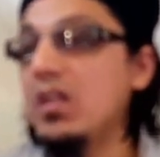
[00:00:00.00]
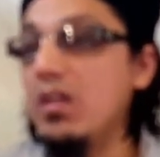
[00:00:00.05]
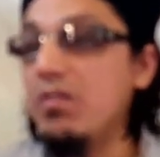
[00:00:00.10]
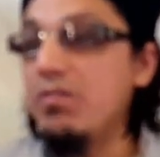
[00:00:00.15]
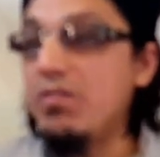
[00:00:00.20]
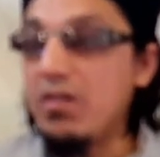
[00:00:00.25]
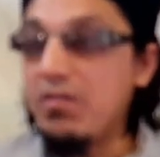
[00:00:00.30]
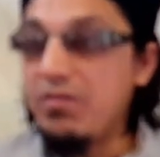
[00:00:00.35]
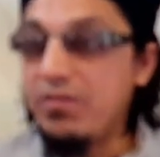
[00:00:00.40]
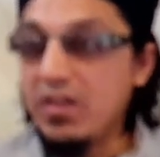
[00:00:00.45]

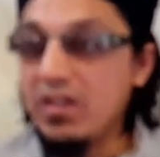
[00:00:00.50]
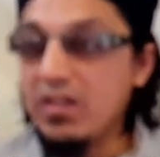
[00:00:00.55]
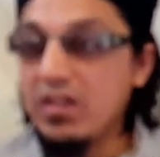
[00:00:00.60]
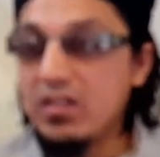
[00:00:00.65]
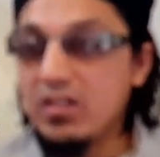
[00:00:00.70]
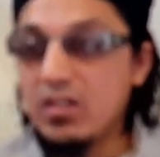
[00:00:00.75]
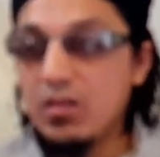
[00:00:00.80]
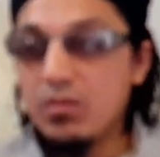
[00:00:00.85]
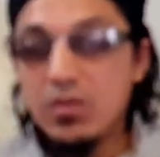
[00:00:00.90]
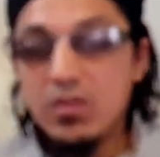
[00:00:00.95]
if her
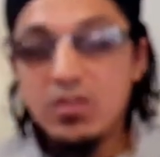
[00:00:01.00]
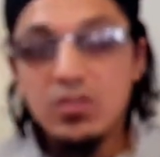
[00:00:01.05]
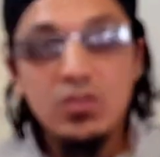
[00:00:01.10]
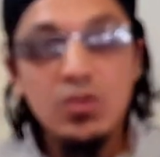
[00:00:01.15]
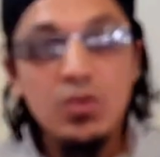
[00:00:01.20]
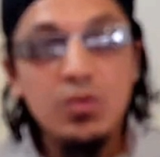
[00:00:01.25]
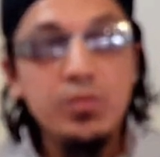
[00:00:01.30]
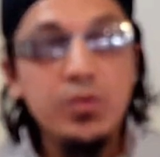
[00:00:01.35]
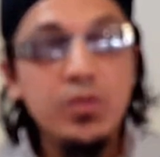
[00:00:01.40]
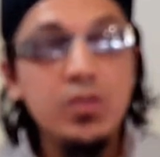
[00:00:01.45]
fingertip is
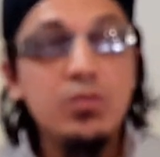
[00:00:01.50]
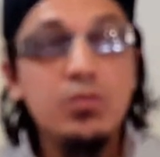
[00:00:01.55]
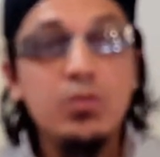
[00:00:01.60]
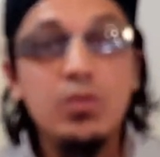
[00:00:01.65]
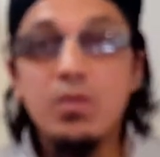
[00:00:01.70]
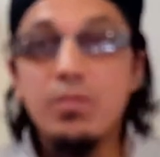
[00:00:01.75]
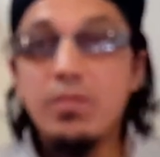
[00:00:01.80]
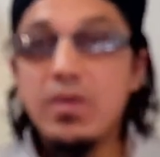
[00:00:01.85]
so beautiful,